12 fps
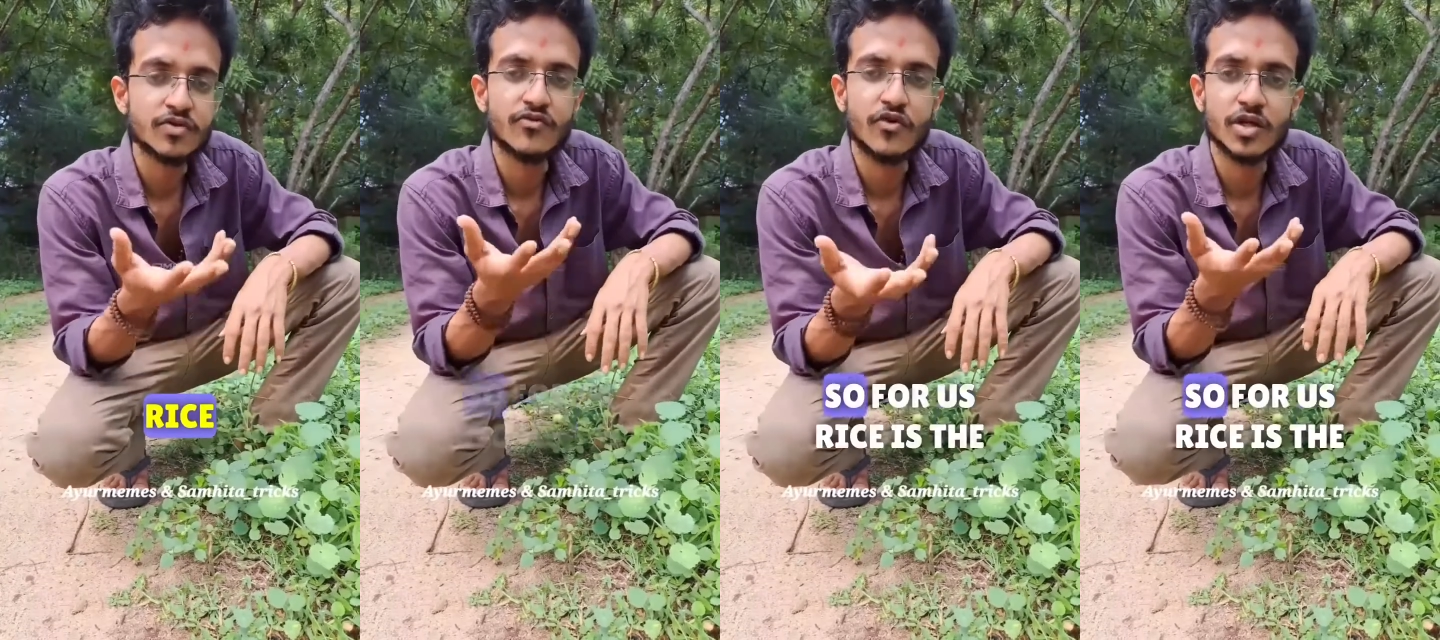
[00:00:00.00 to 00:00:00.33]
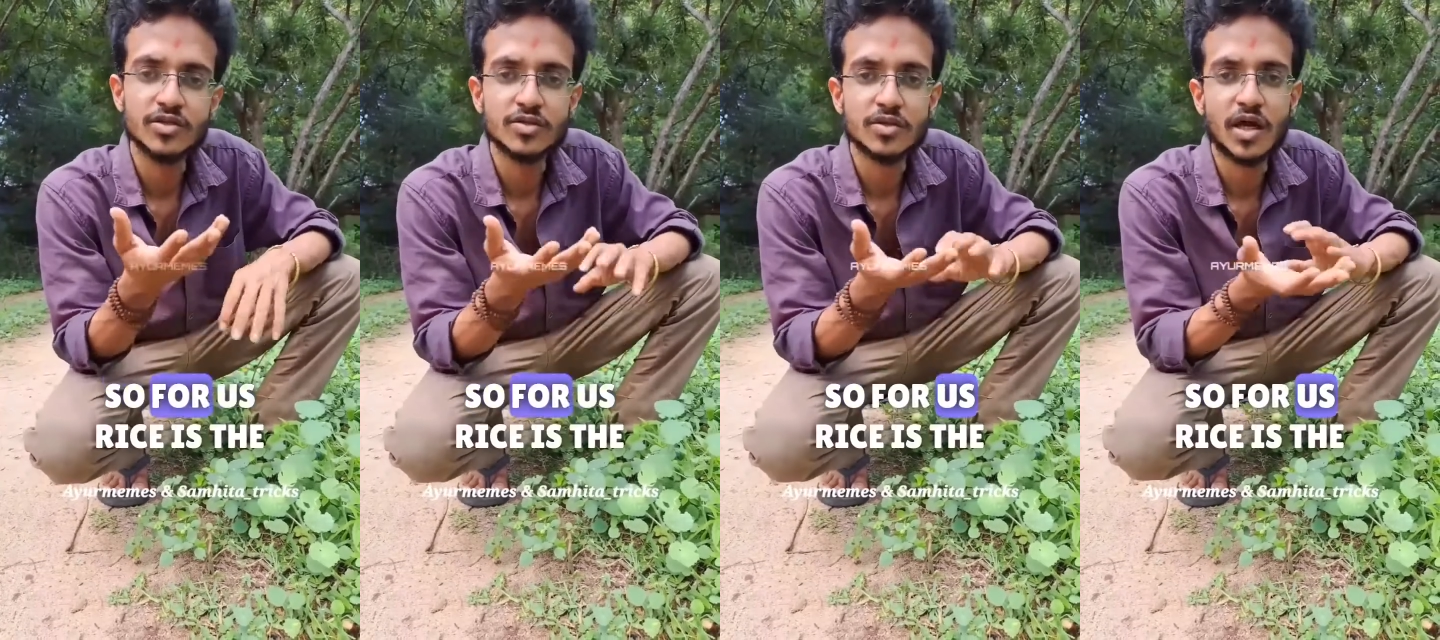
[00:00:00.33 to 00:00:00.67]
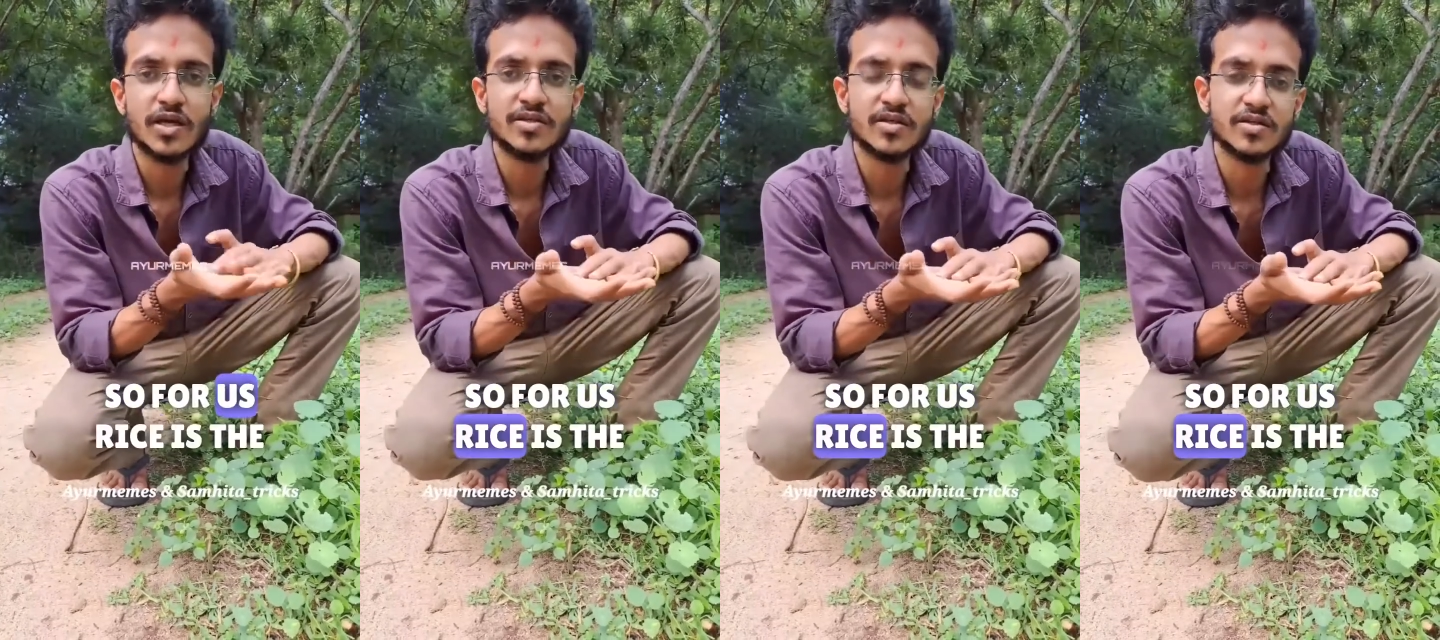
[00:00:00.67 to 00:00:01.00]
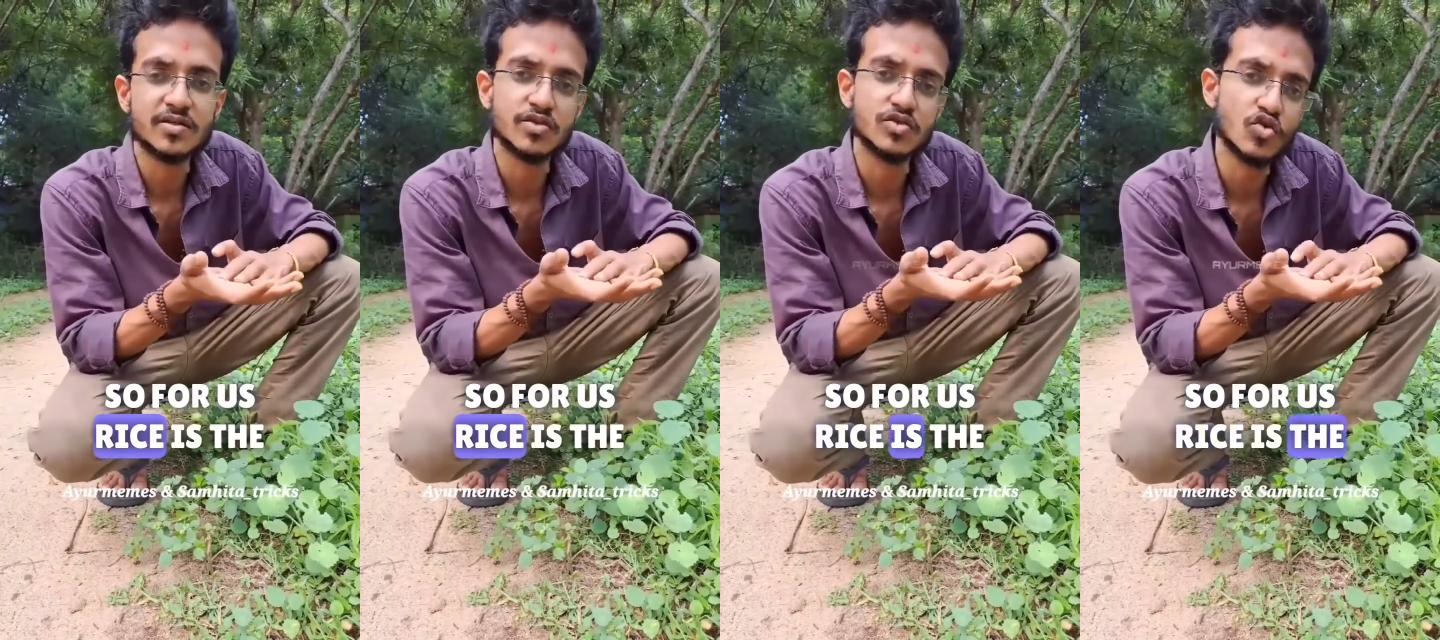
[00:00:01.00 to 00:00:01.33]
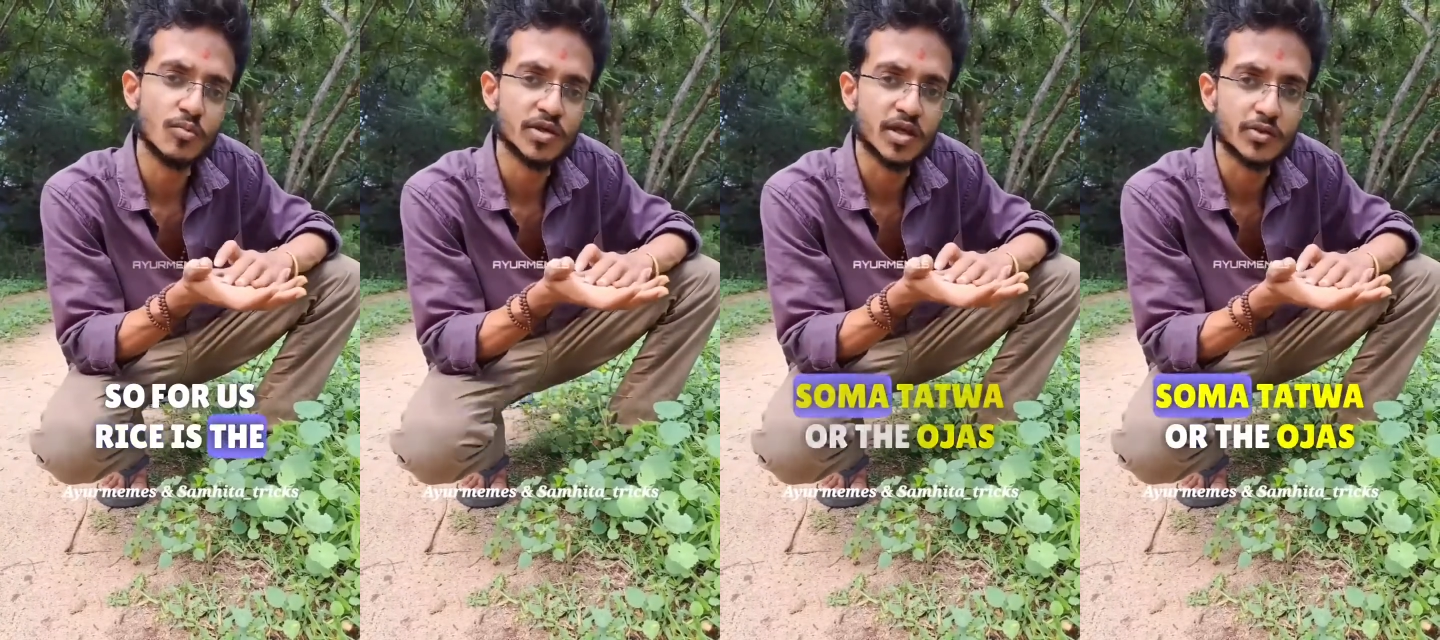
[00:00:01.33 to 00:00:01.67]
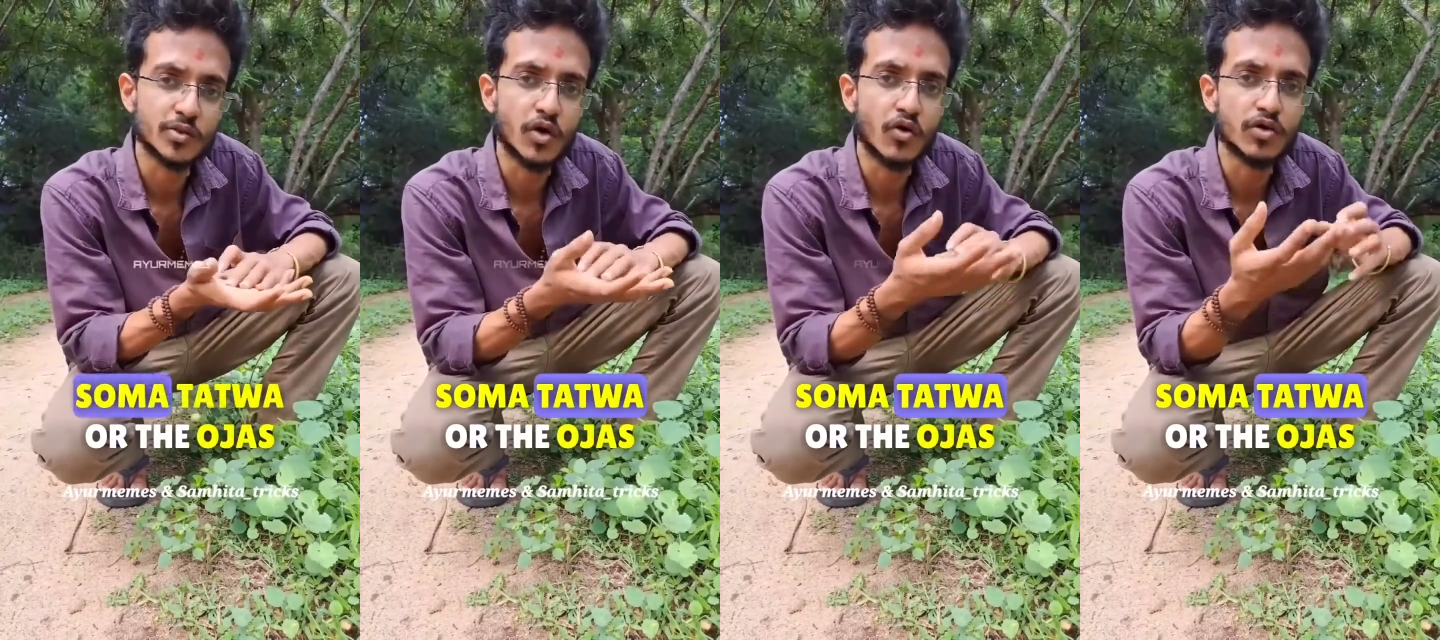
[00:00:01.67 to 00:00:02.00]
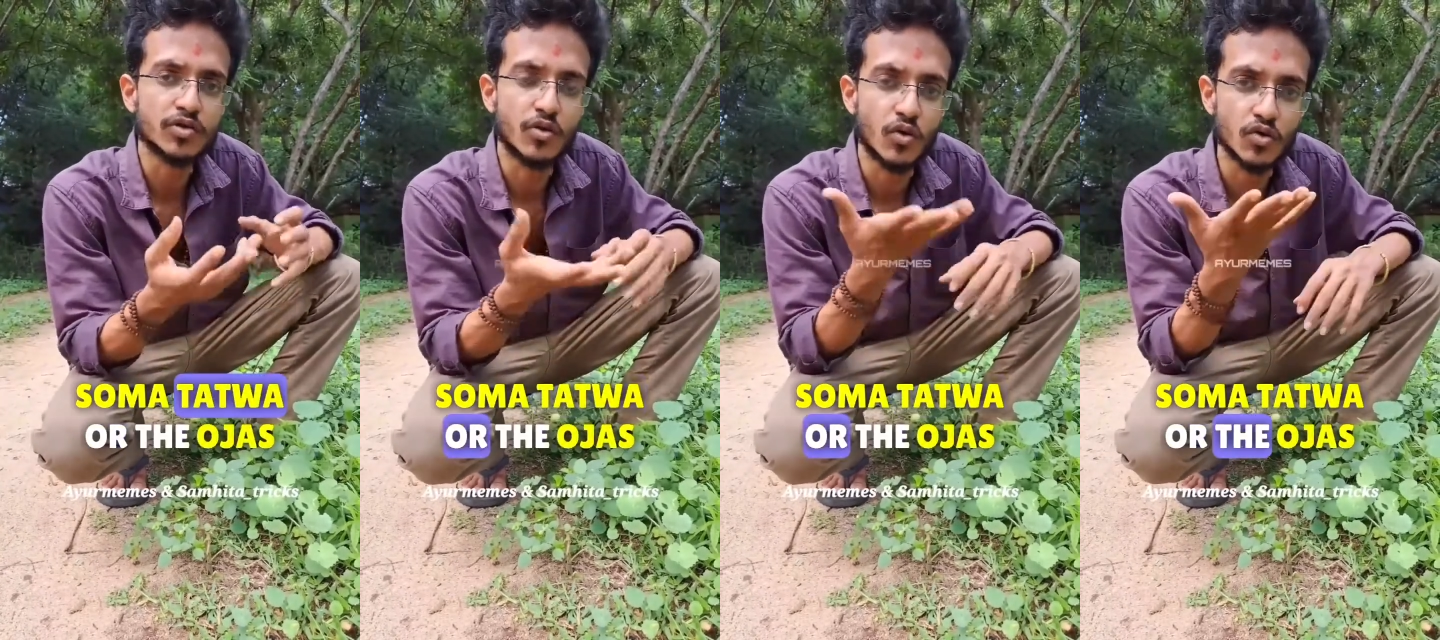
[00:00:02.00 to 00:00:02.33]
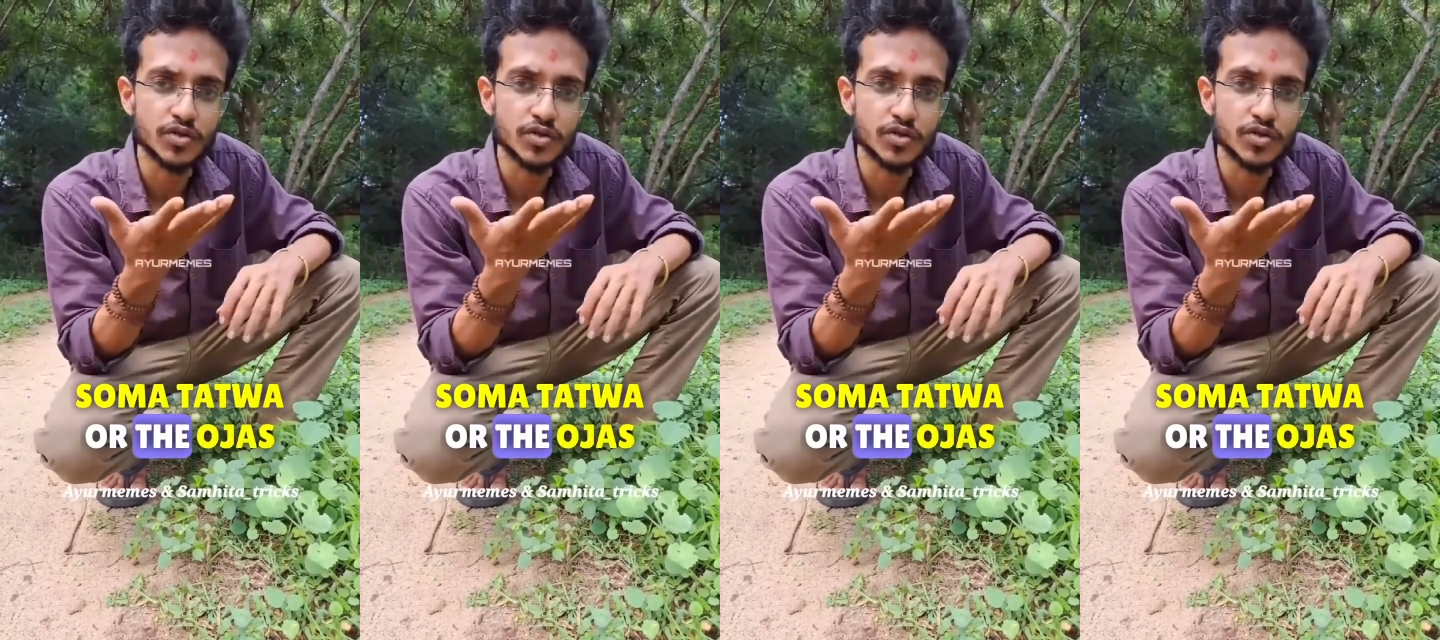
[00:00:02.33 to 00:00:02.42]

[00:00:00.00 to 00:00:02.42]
So for us, rice is the Soma Tattva or the